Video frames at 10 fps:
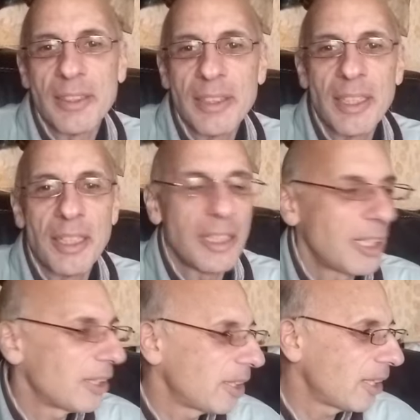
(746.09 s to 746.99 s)
Uh,
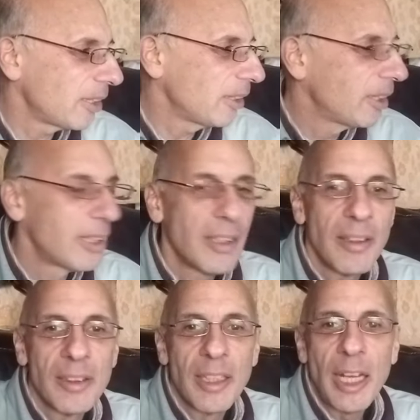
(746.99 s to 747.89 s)
I, I,
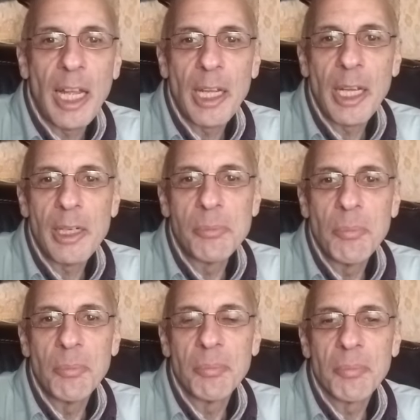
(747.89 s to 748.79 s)
I,
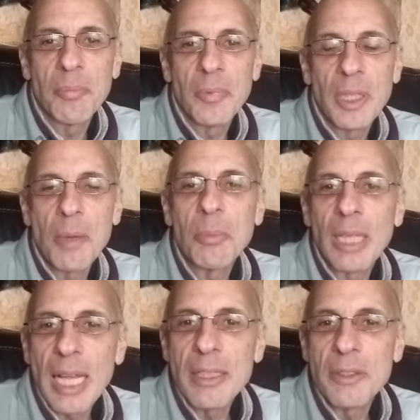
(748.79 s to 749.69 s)
am I'm, I'm
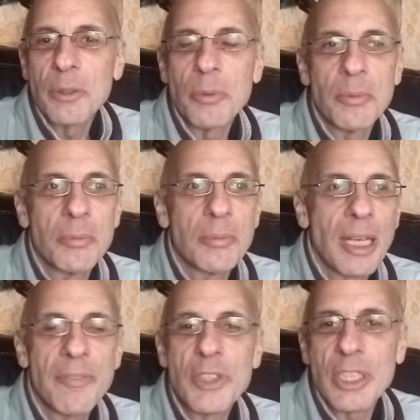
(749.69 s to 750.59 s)
glad to
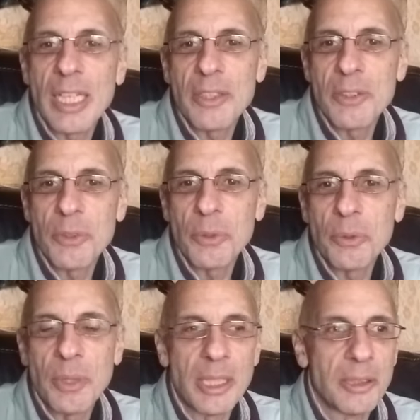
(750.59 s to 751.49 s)
have the chance
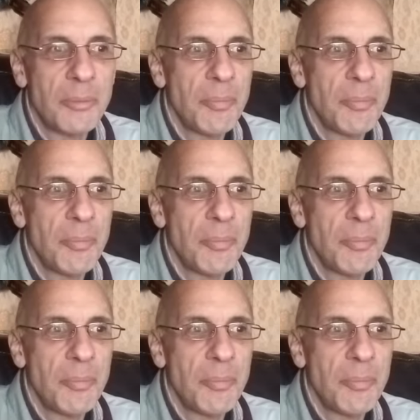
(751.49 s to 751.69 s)
to uh,